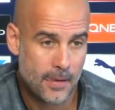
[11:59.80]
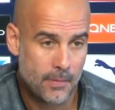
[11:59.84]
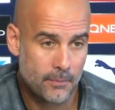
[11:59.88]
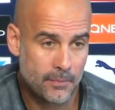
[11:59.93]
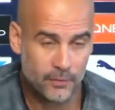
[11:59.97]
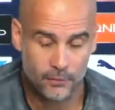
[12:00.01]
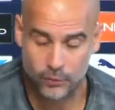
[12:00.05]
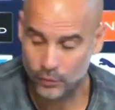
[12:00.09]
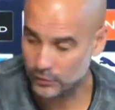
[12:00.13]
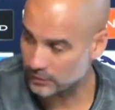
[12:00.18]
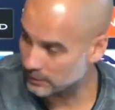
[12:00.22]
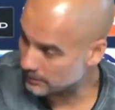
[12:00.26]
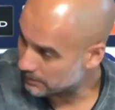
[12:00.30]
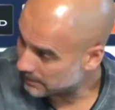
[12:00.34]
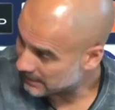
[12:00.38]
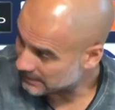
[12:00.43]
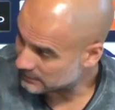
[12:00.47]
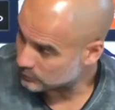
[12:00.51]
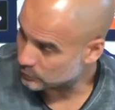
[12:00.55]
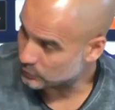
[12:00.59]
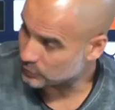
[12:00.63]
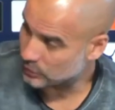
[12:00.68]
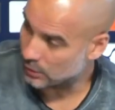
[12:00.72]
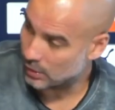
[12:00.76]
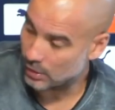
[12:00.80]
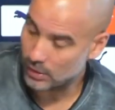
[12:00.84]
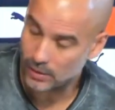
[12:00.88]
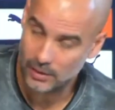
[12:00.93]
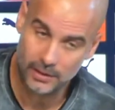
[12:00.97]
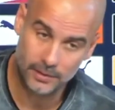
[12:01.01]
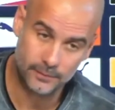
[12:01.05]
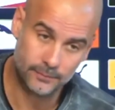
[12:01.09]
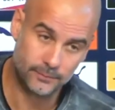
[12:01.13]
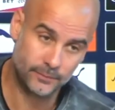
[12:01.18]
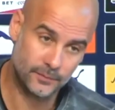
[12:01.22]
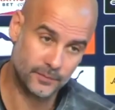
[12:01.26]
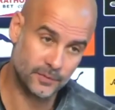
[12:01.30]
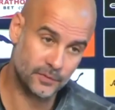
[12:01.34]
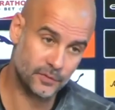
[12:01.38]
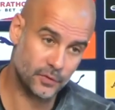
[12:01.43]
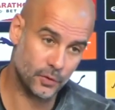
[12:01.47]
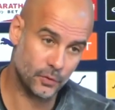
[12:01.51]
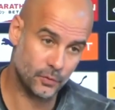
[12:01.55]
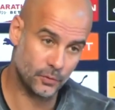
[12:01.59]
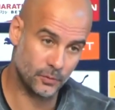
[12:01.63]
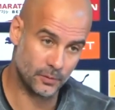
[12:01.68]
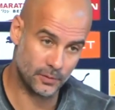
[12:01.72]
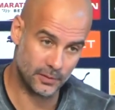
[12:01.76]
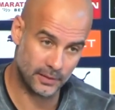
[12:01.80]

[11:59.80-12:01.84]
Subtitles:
Before the pass was longer, so